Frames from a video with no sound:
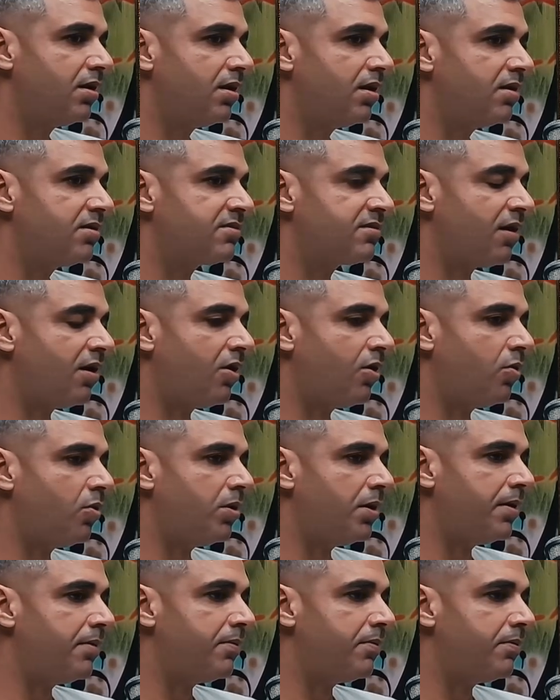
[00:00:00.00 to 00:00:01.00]
So
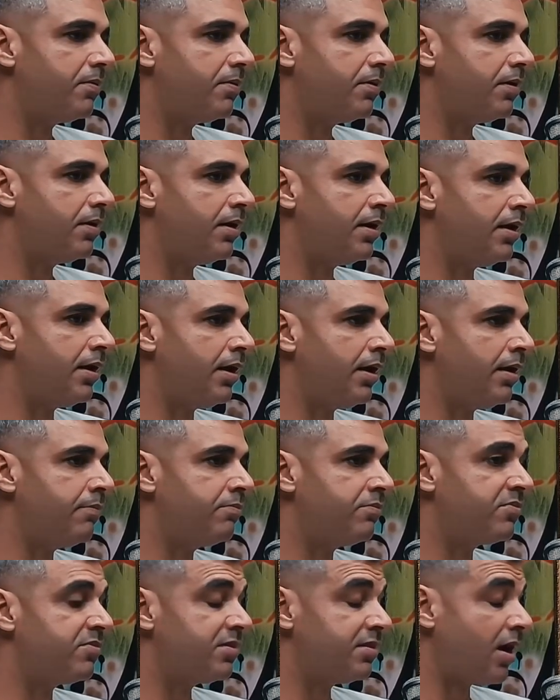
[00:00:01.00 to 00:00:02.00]

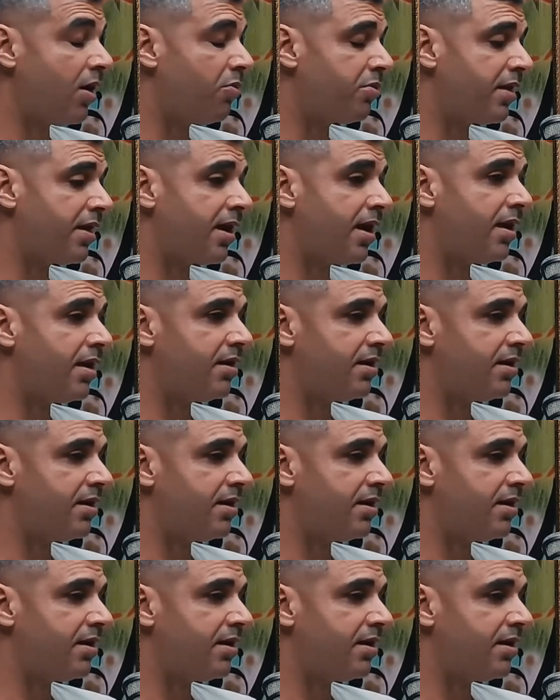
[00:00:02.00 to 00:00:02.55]
now they're gonna,